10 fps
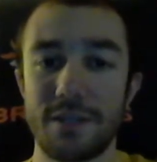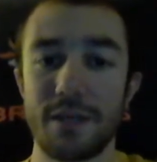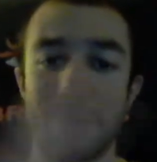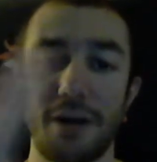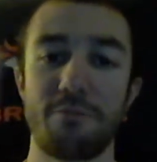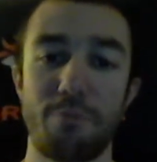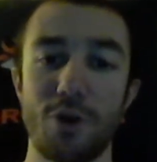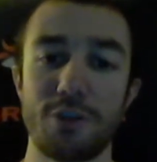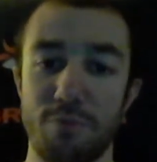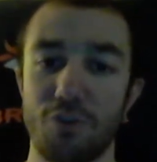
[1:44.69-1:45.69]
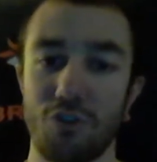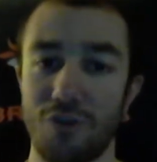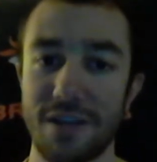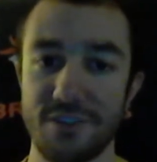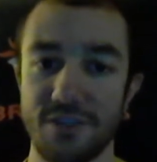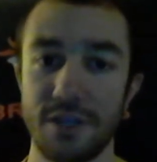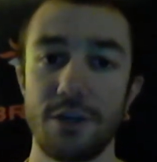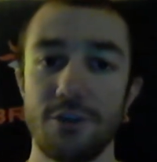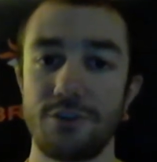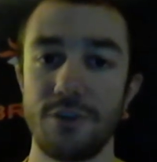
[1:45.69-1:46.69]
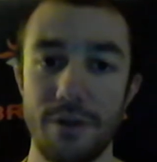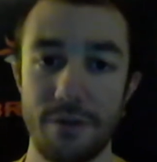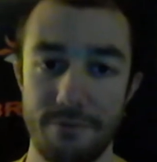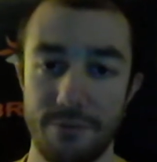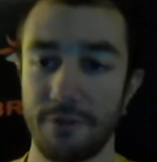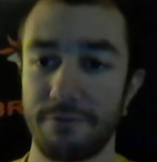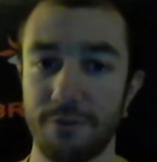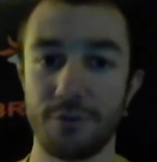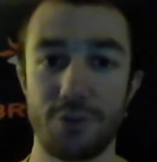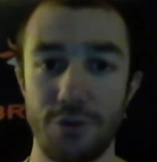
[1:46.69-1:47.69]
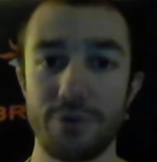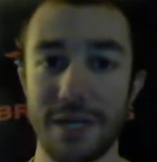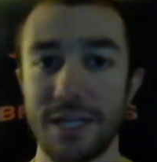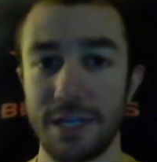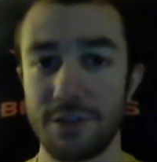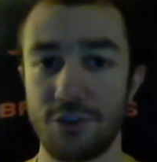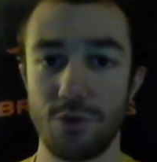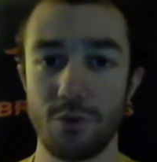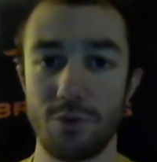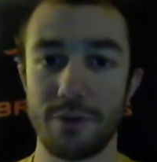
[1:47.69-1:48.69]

amount of points progress the further you get into